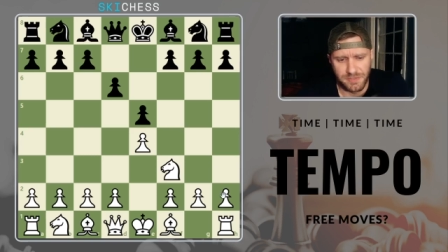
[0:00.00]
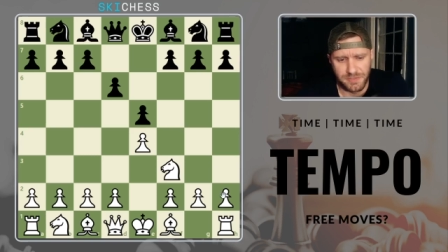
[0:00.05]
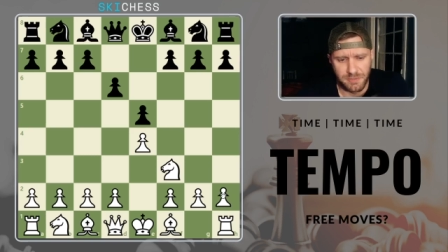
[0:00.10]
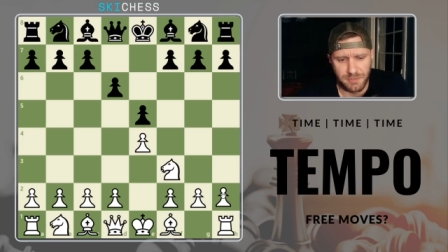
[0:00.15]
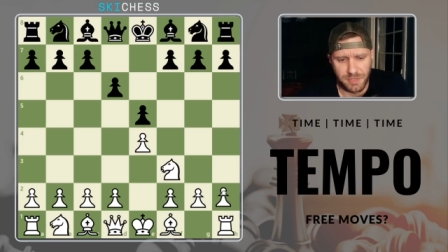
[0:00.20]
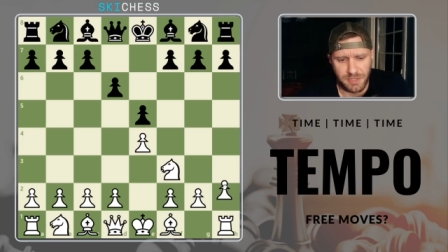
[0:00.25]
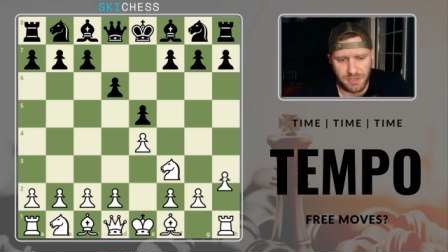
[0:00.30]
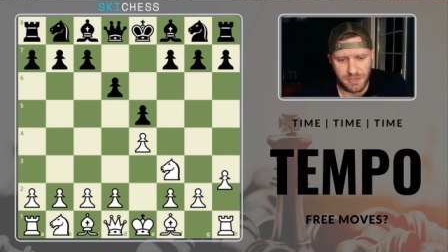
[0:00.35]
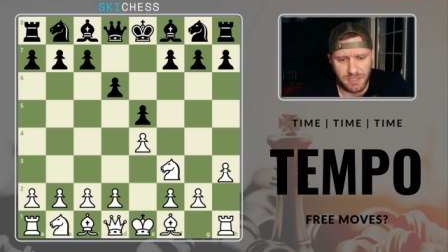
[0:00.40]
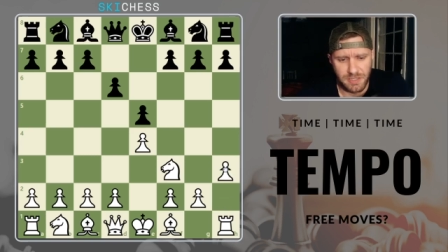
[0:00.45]

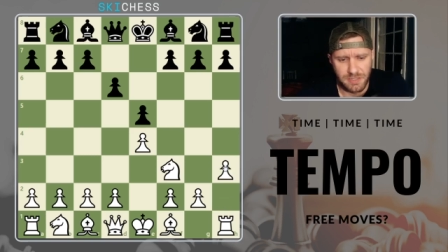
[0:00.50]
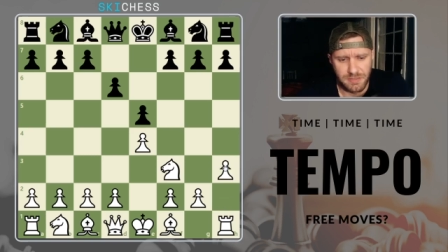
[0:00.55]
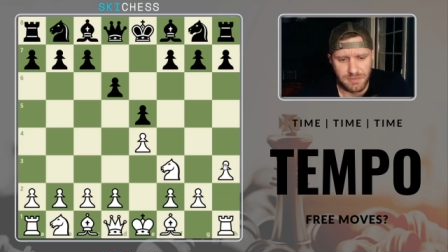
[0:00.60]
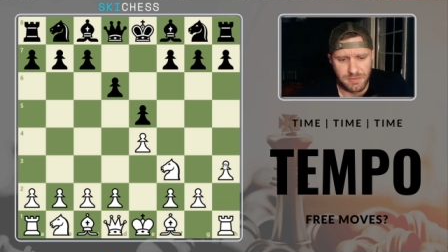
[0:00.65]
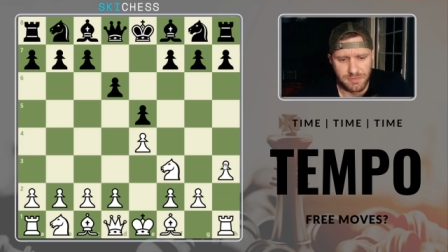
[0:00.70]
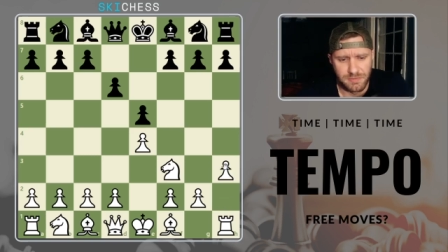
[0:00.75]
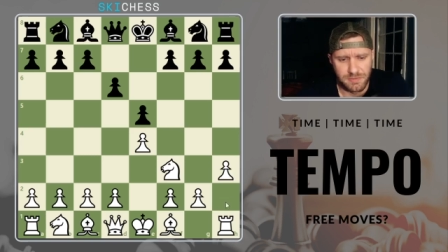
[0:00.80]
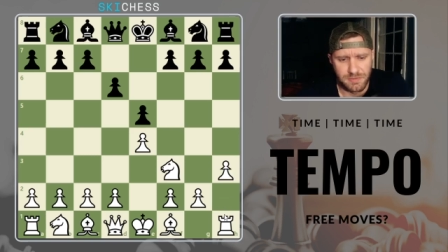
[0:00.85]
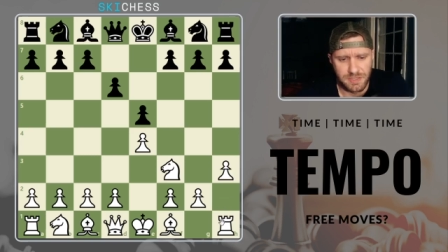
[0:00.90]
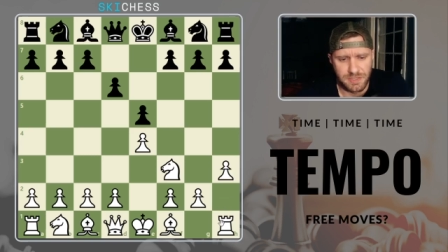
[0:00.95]
Typically,
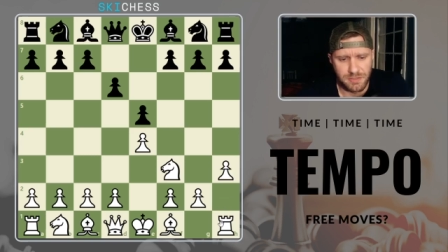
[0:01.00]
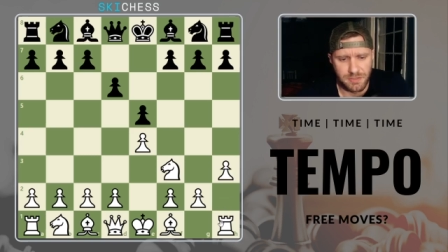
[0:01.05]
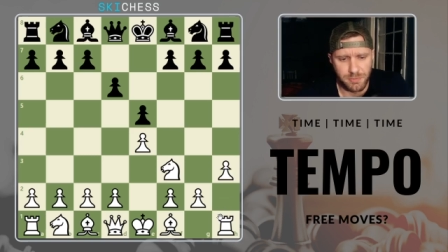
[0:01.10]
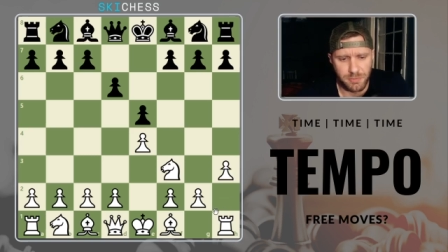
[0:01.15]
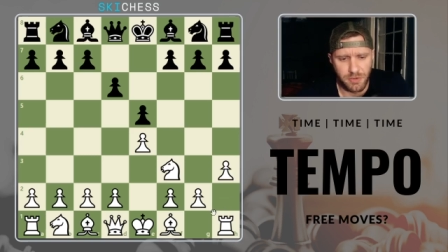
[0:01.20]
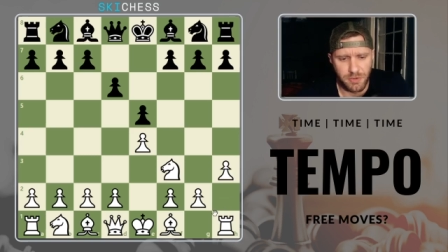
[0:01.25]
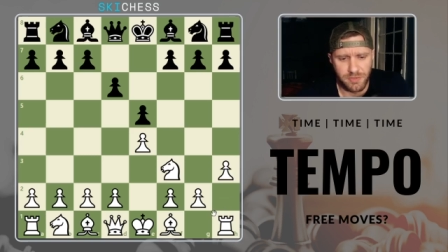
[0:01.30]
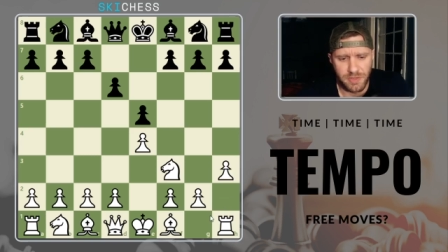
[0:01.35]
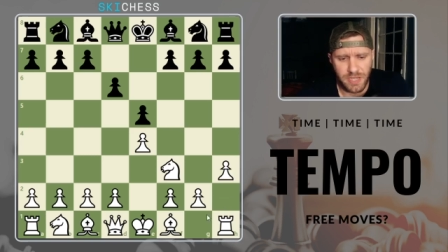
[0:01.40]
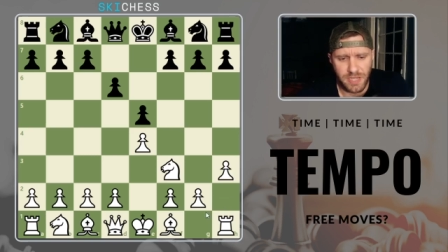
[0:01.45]
it's a
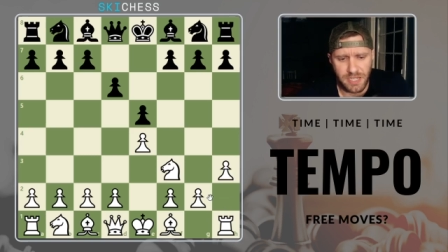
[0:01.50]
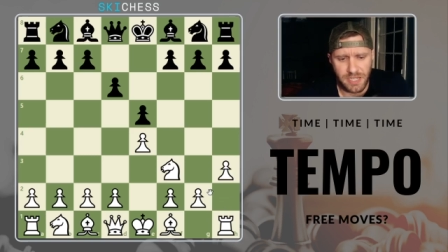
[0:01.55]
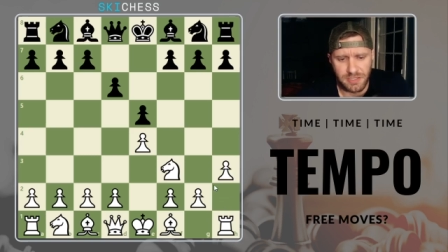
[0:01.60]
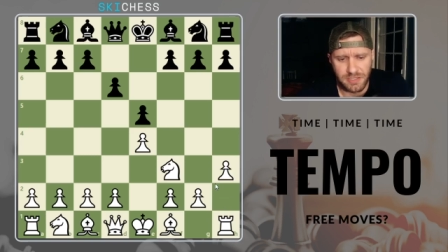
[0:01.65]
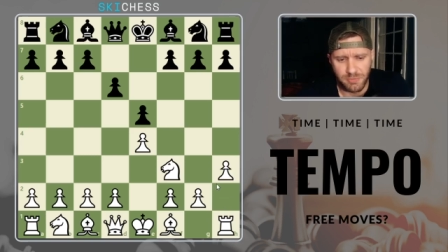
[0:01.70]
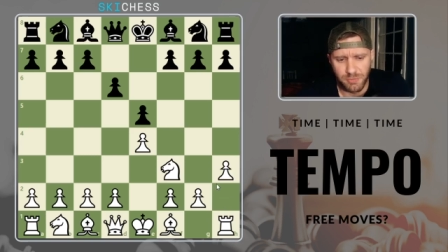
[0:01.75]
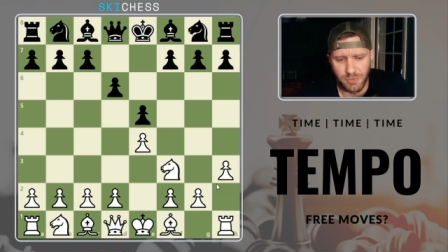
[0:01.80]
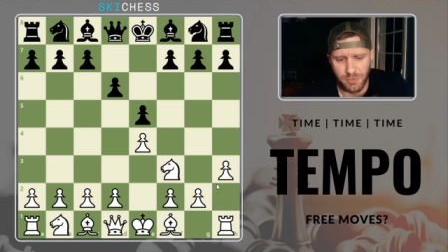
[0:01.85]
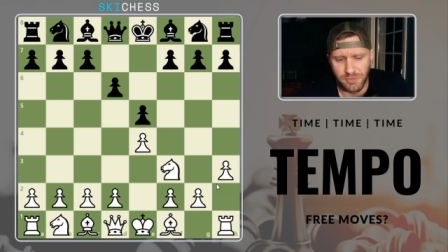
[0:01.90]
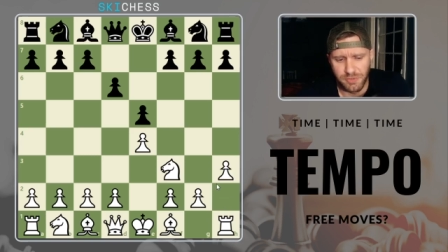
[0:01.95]

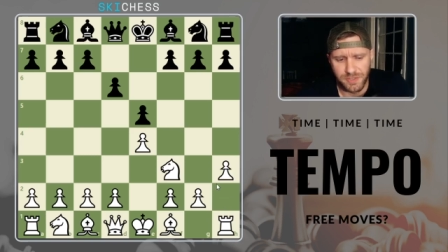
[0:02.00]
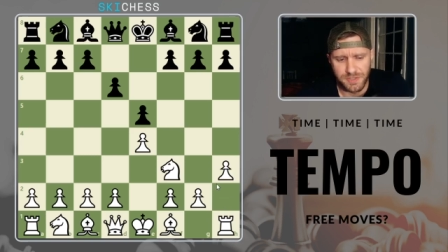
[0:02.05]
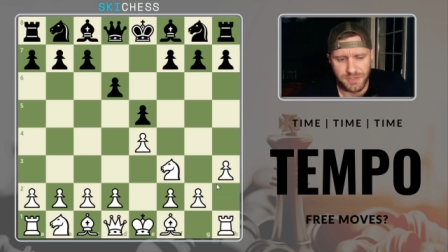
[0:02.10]
prophylactic move.